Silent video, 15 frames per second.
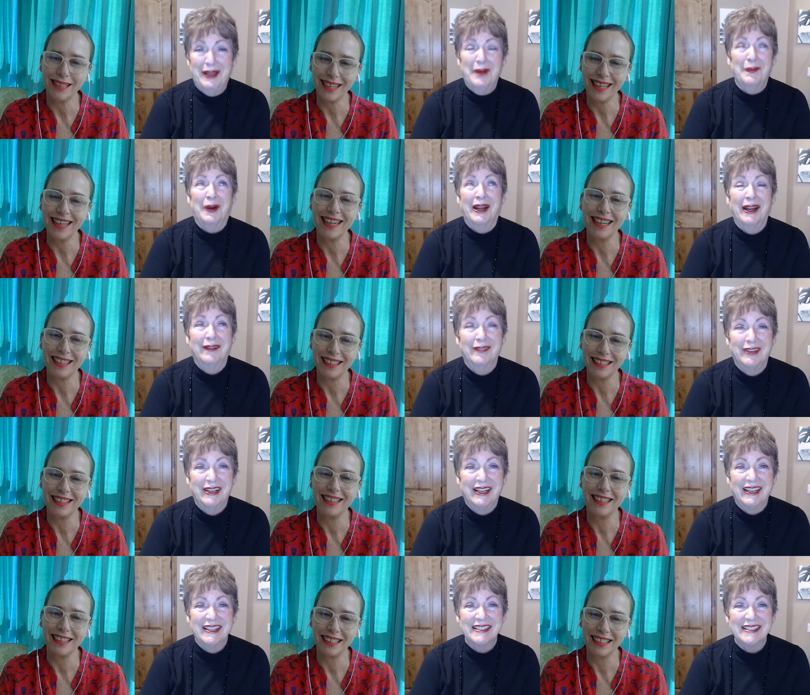Speaker 1: Yeah.
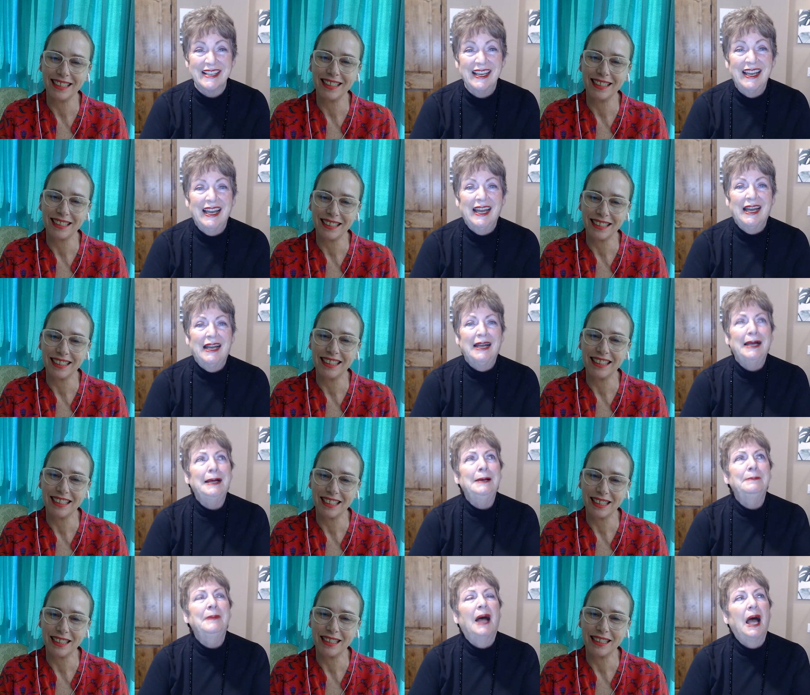
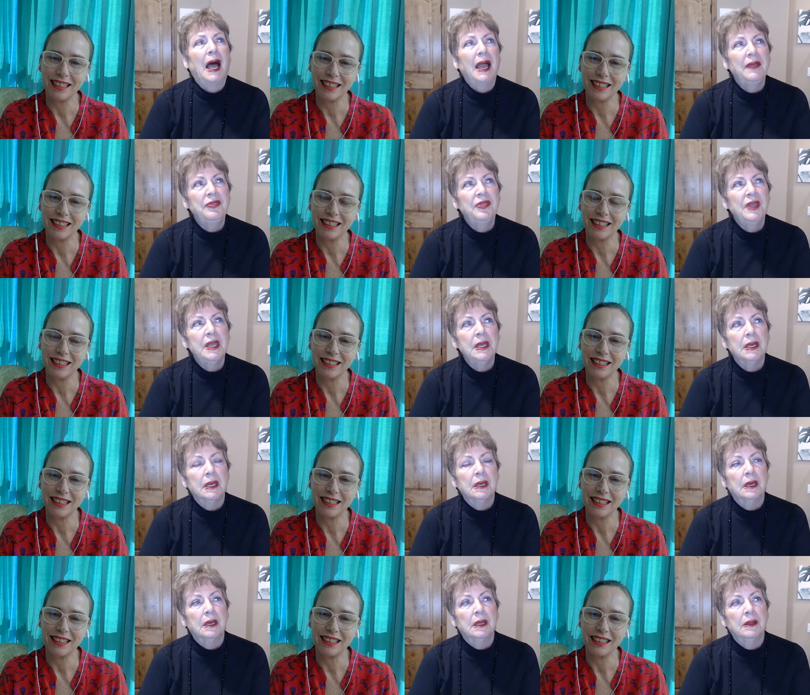uh, I think
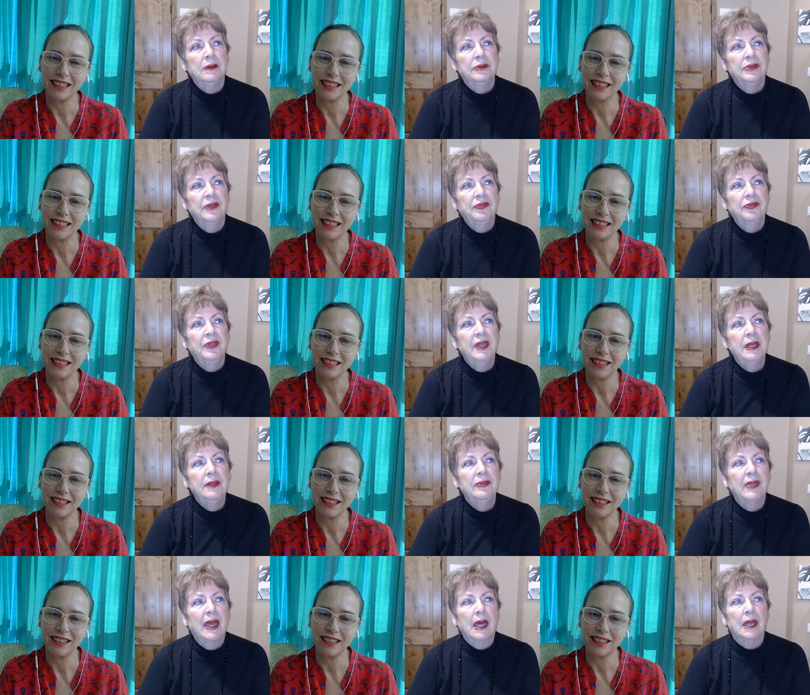the
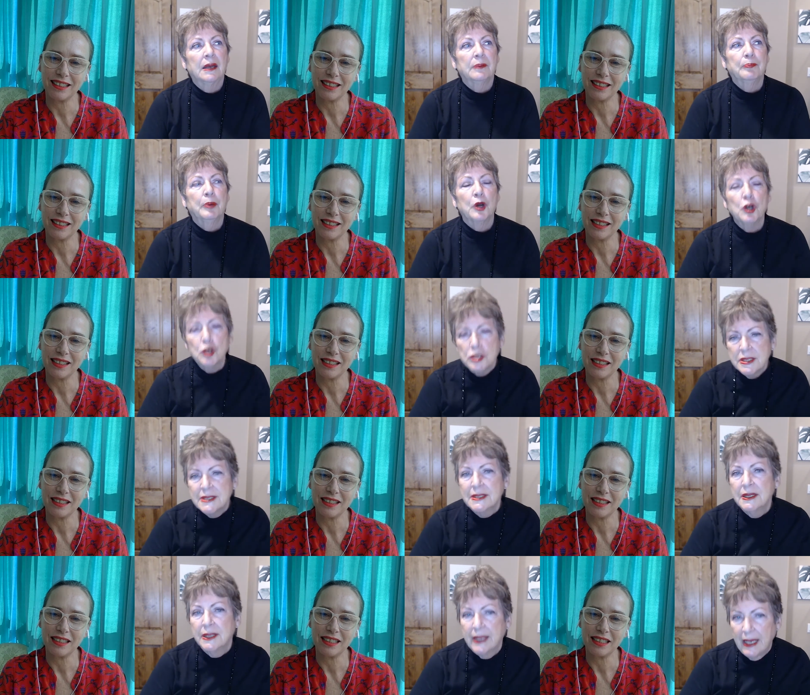thing that
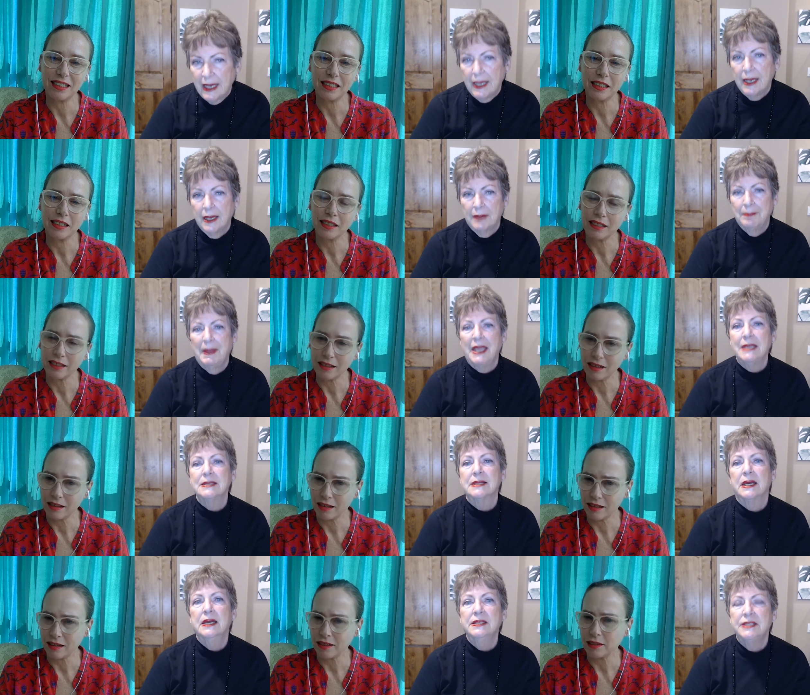personally makes
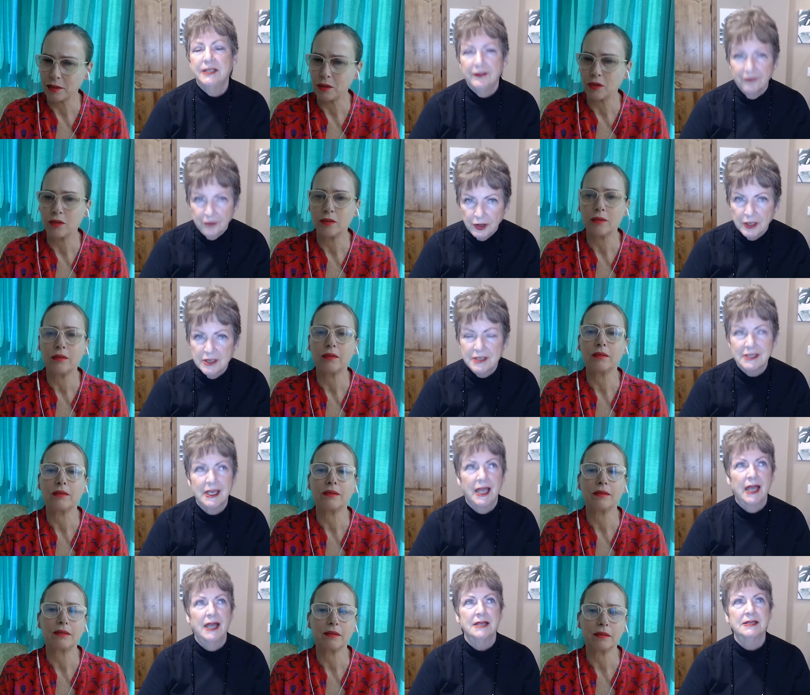a difference
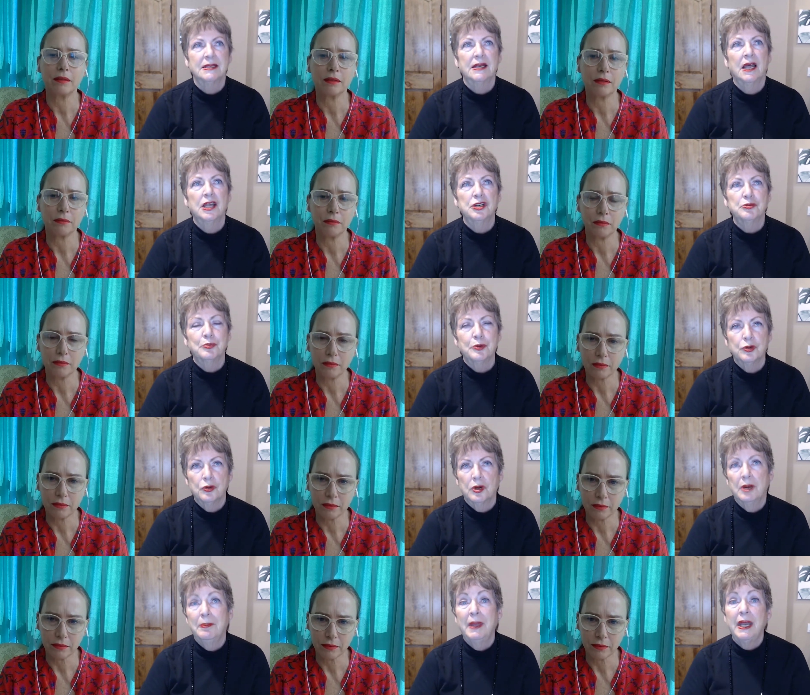as an
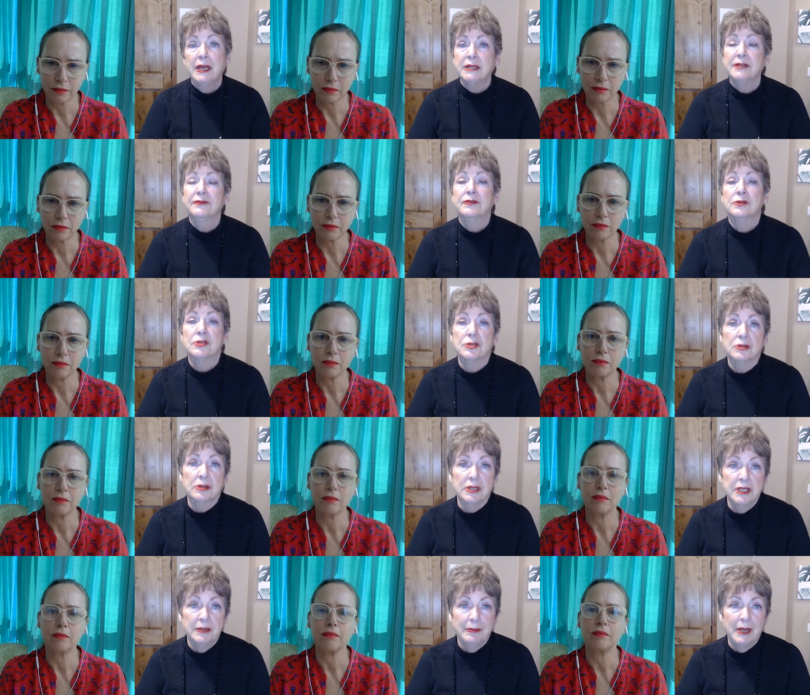entrepreneur, and made a difference
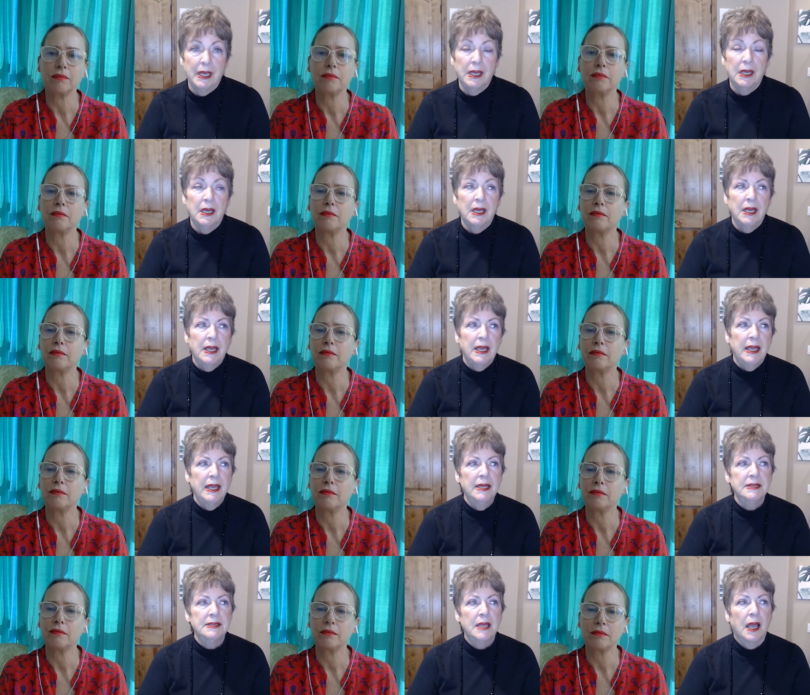certainly to me,
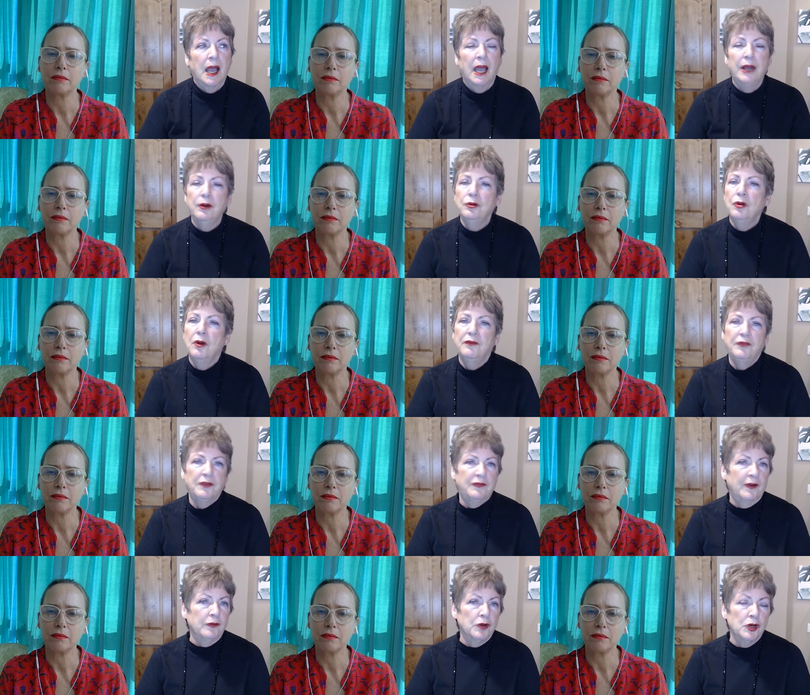is I don't know if
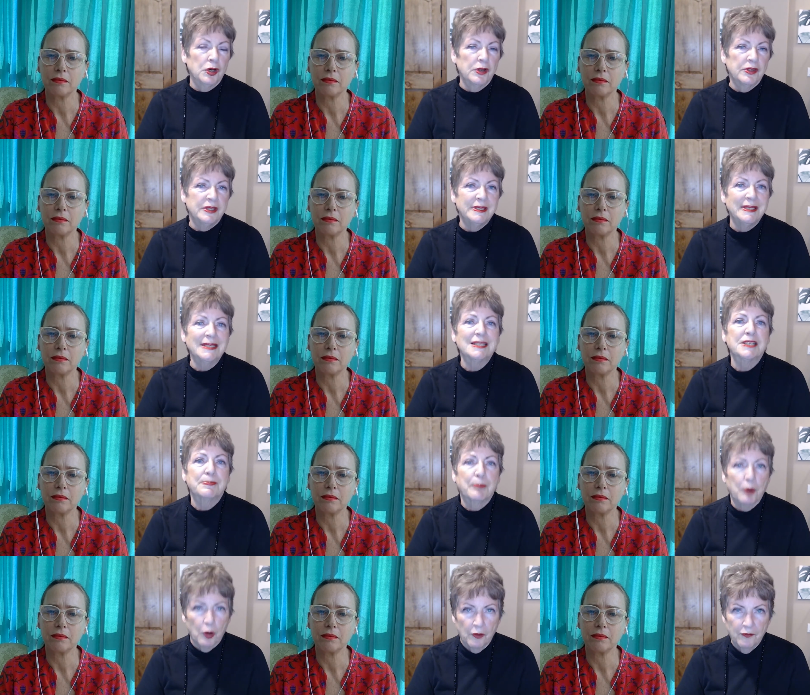you've ever heard of the DISC
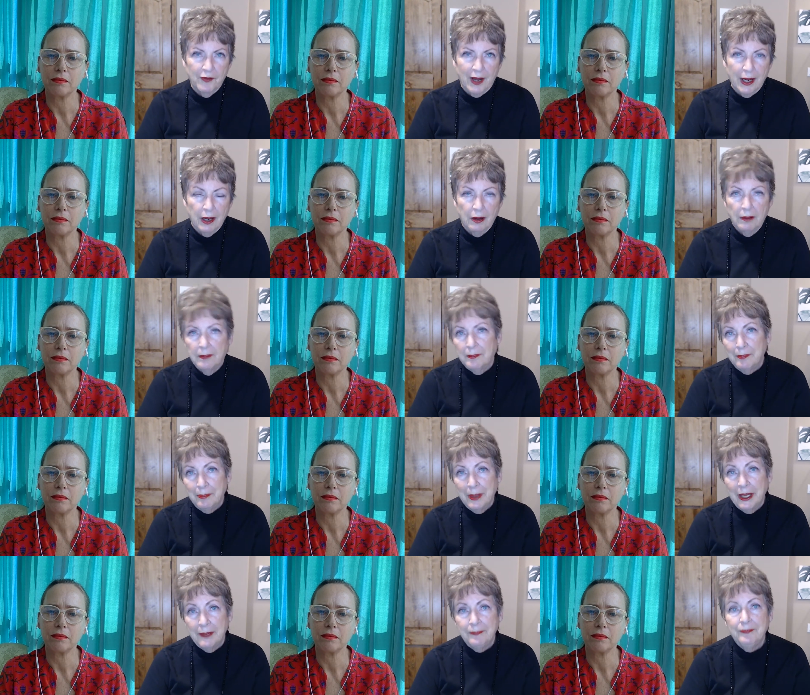profile,
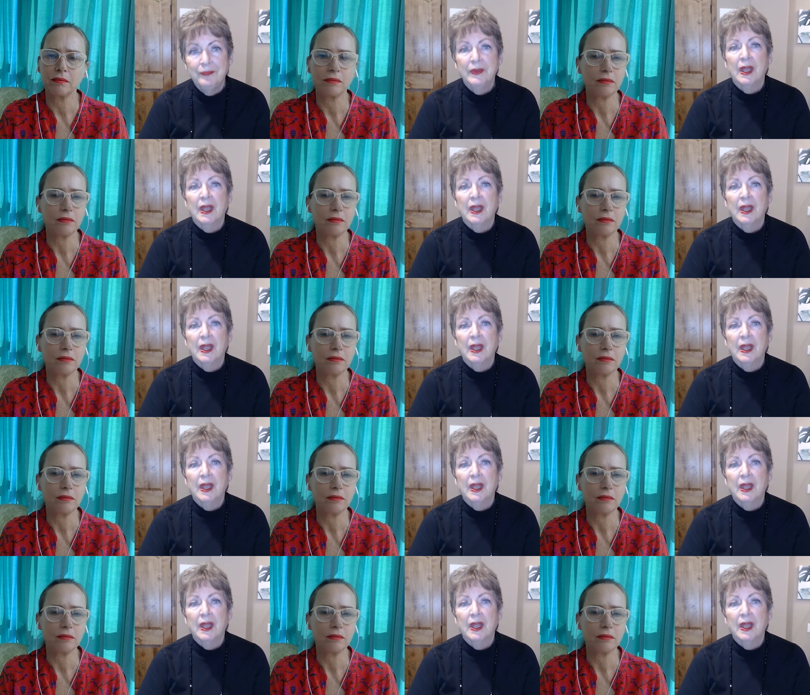but